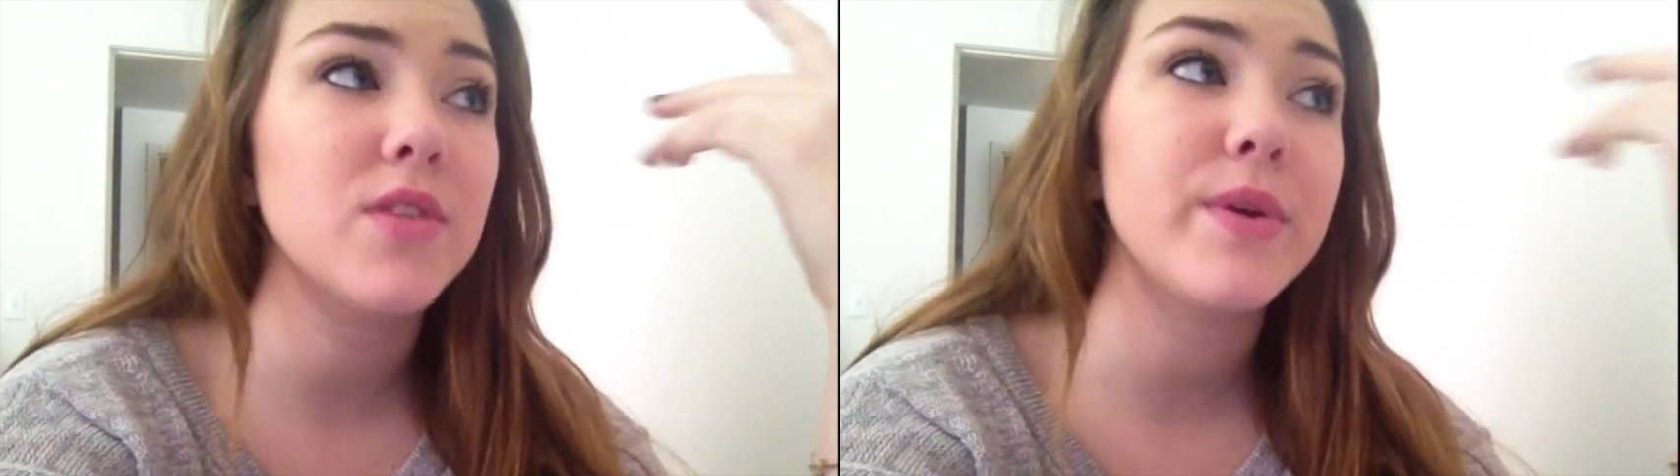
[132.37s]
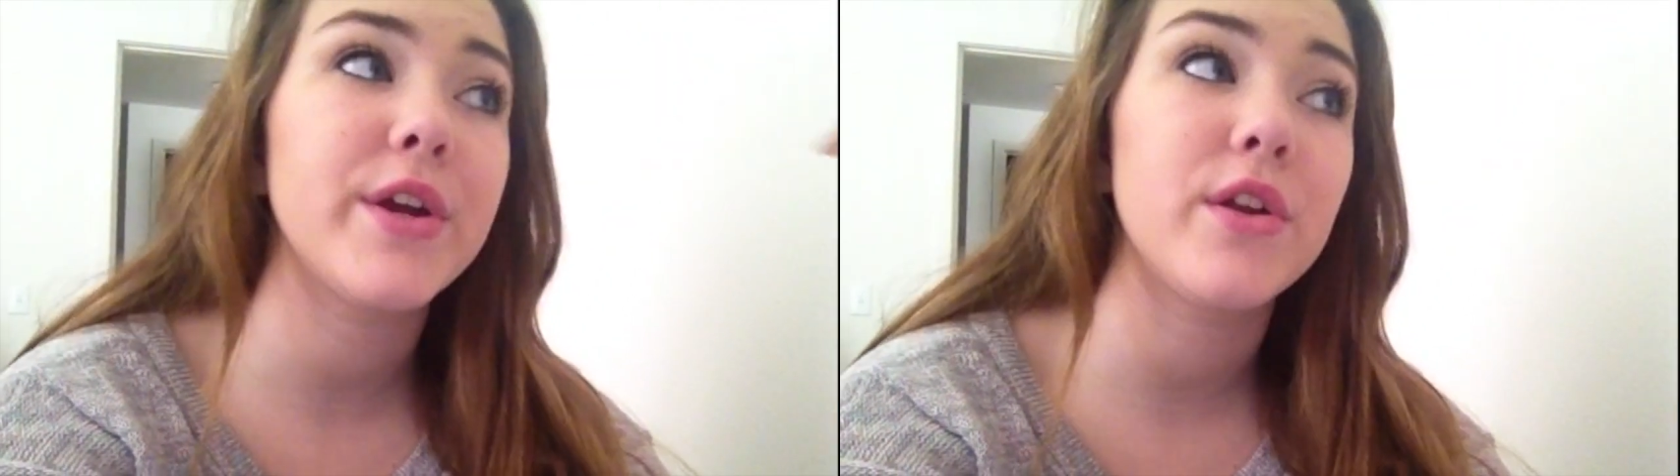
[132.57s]

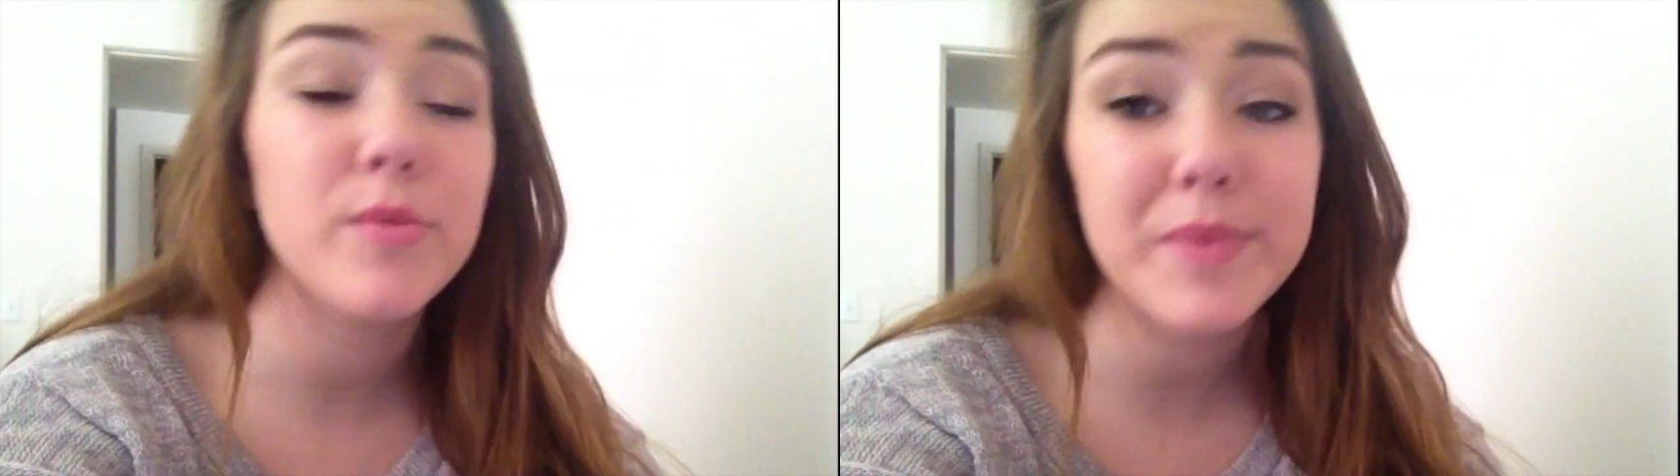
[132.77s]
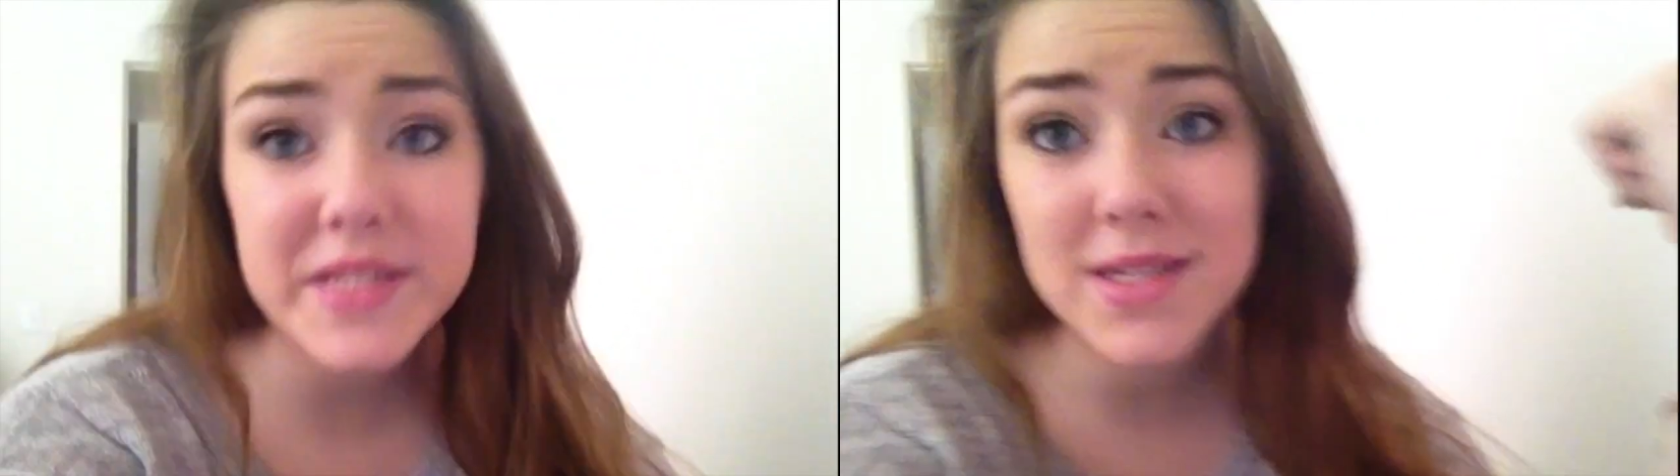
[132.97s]
That's why I go to
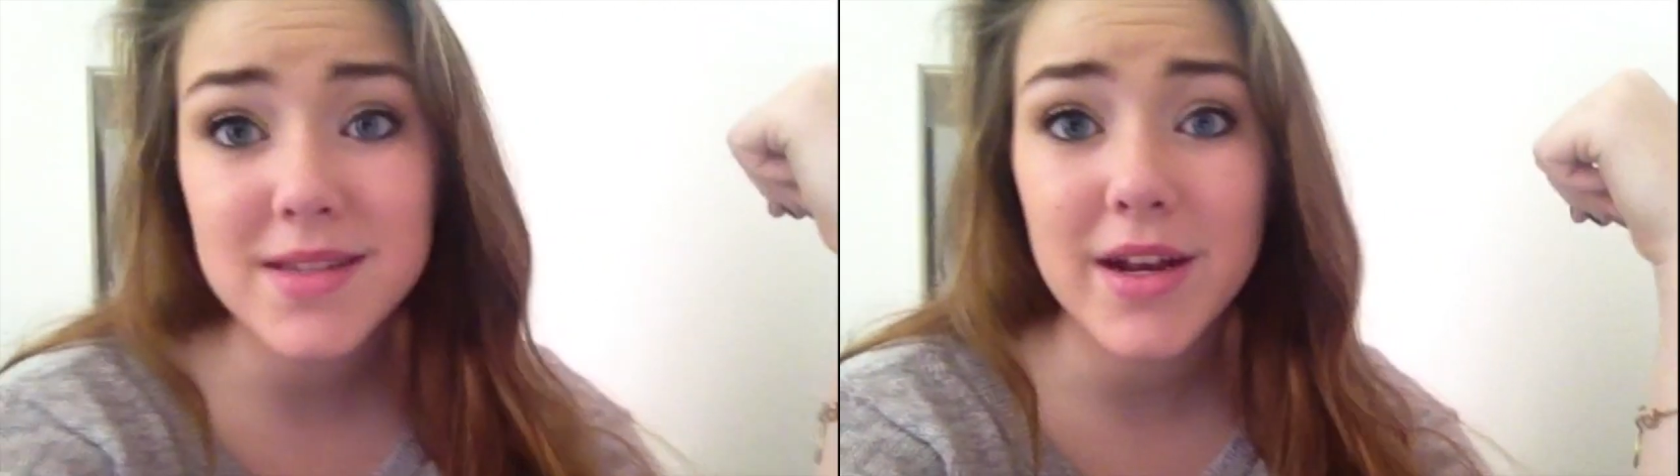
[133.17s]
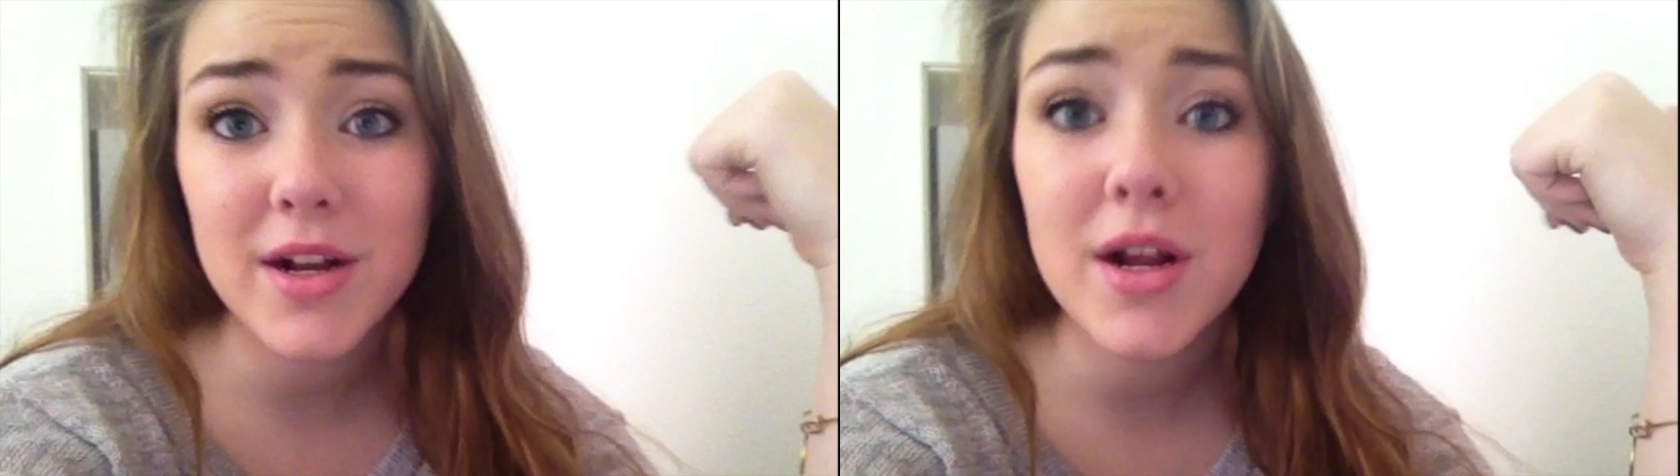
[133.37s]
the business
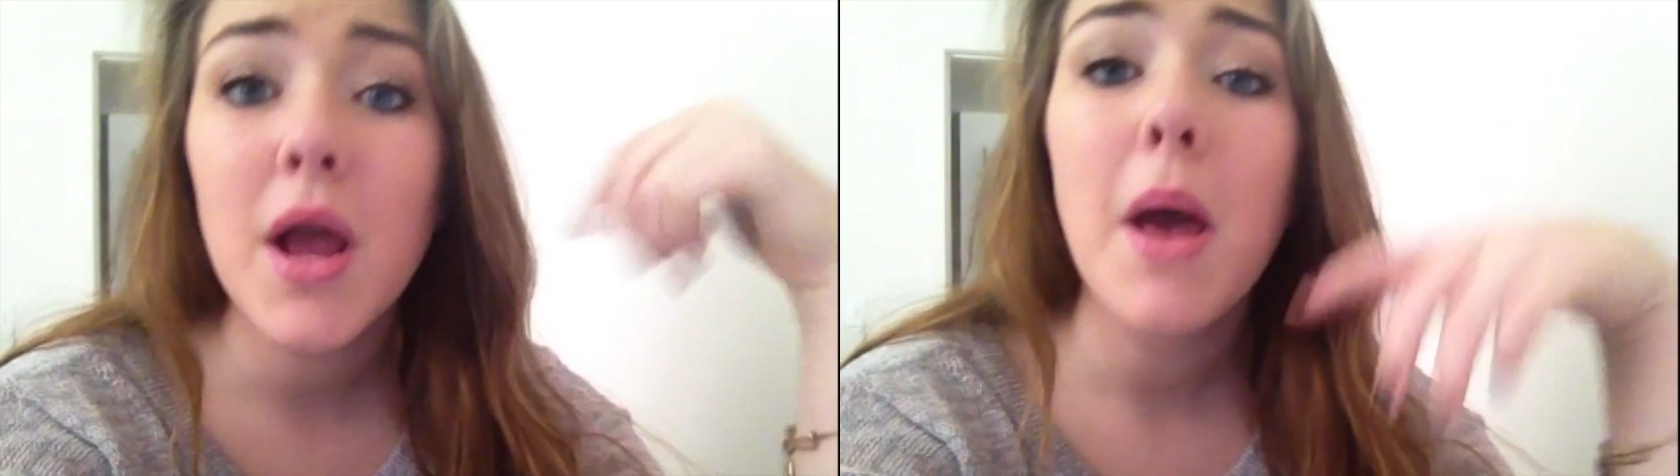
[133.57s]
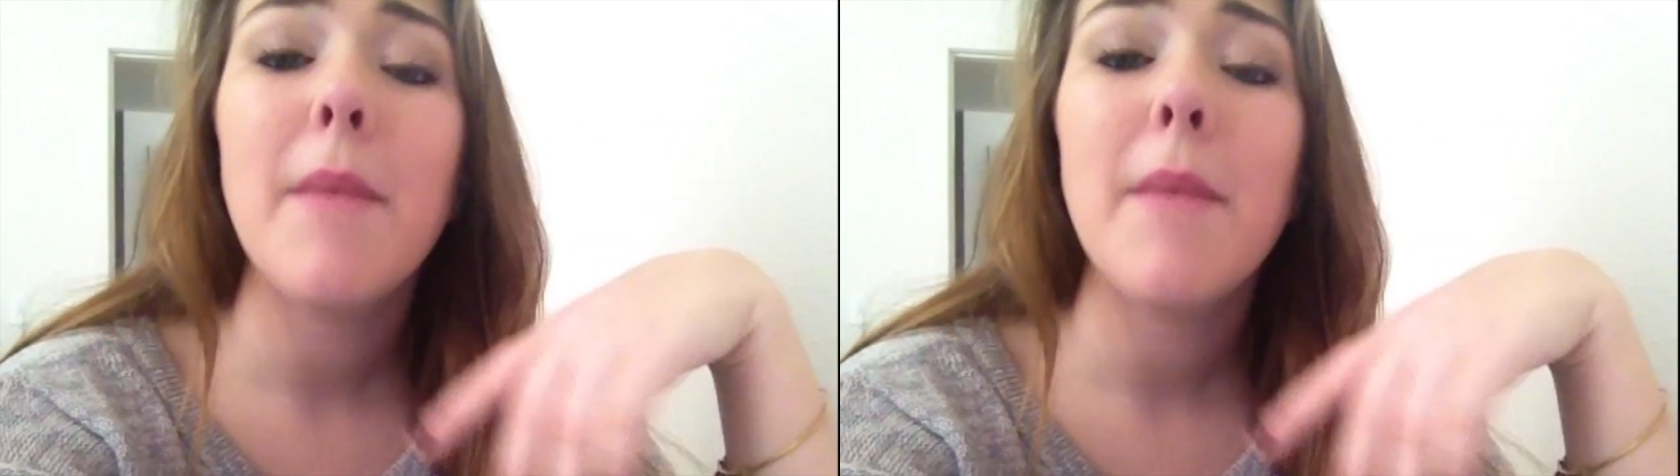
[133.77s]
center,